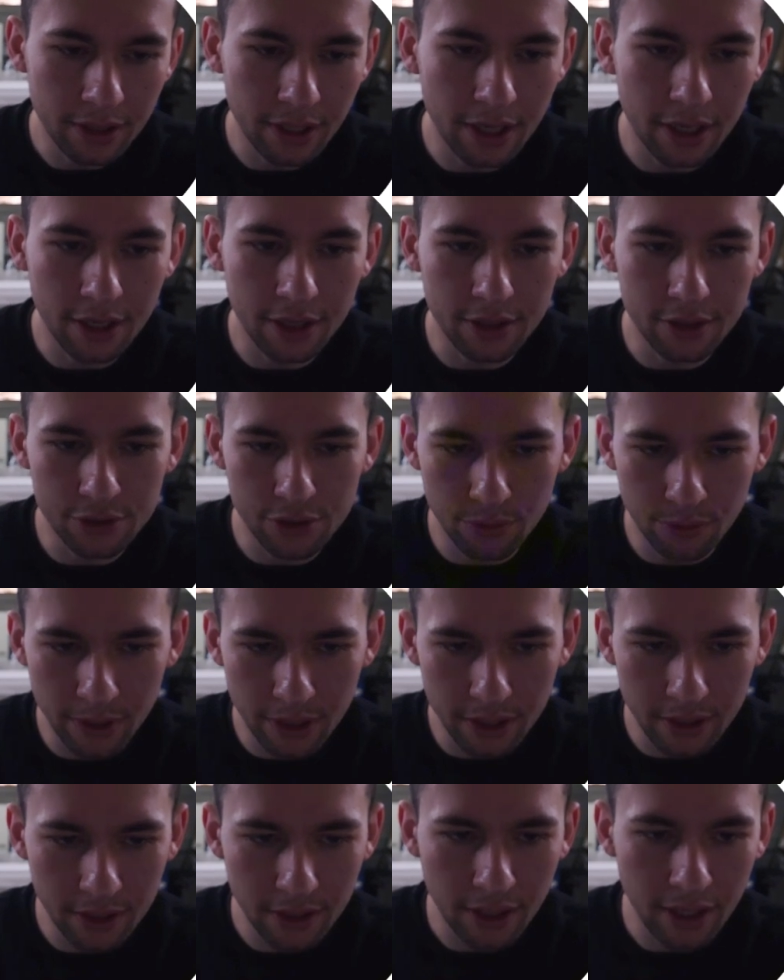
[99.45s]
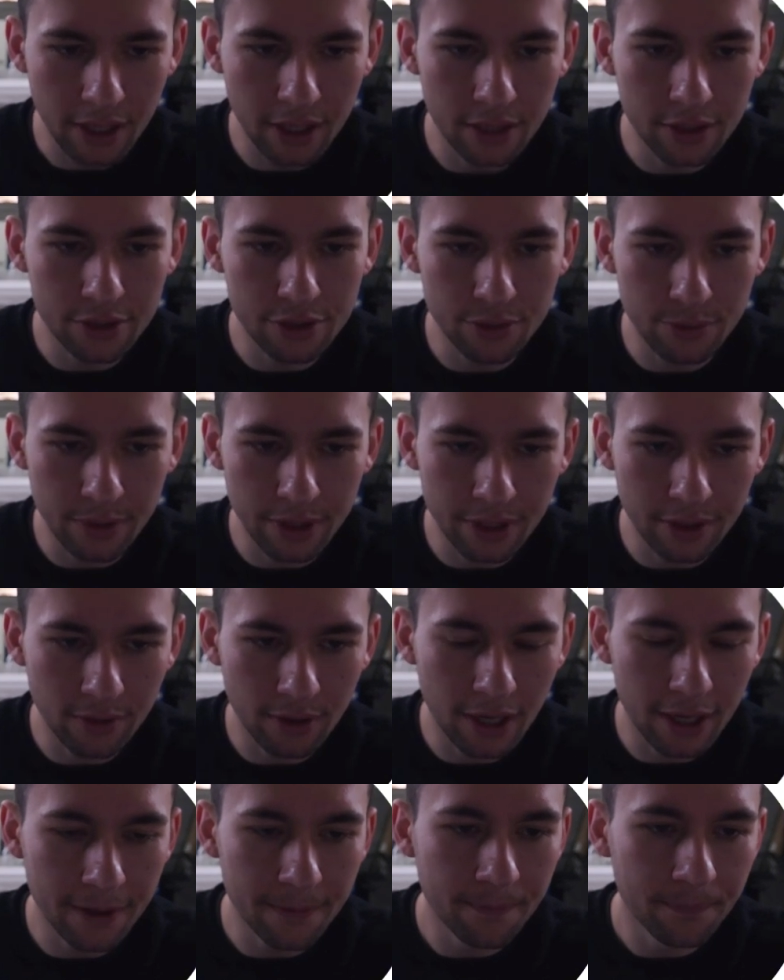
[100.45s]
and you read, and you read,
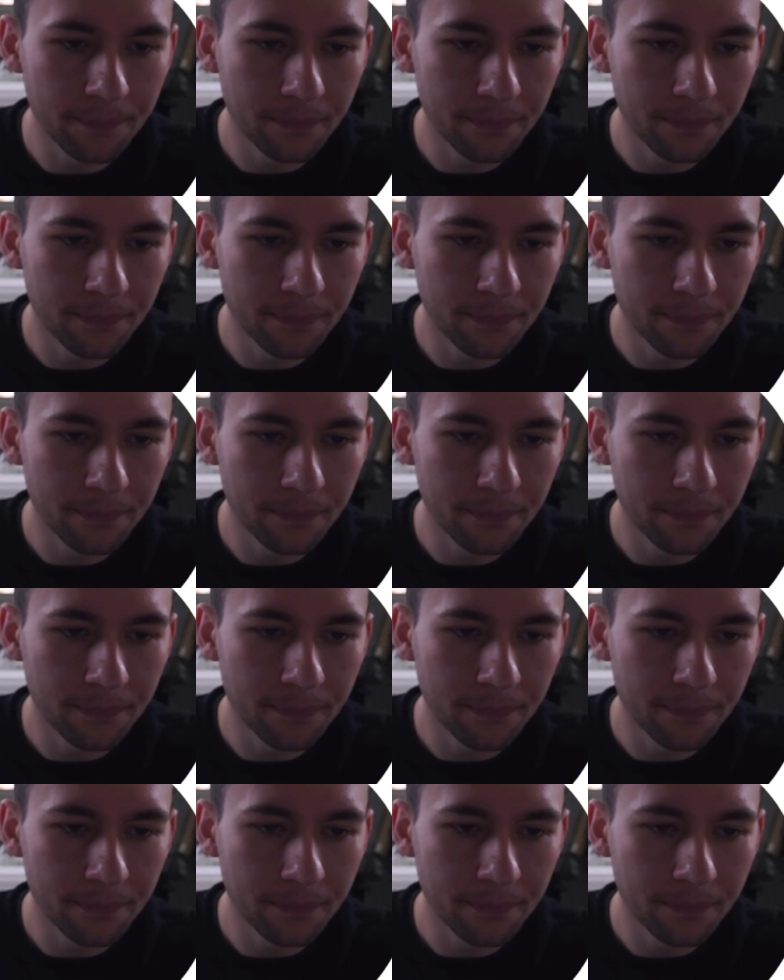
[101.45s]
right?